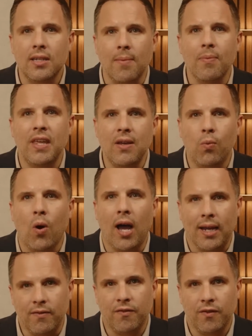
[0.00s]
up the
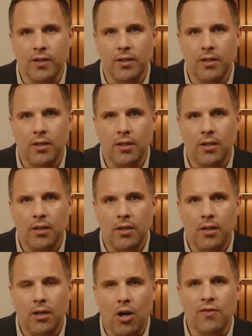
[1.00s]
wife
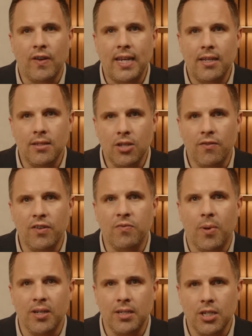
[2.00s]
of a Conservative
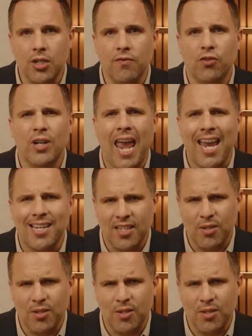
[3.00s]
politician for an X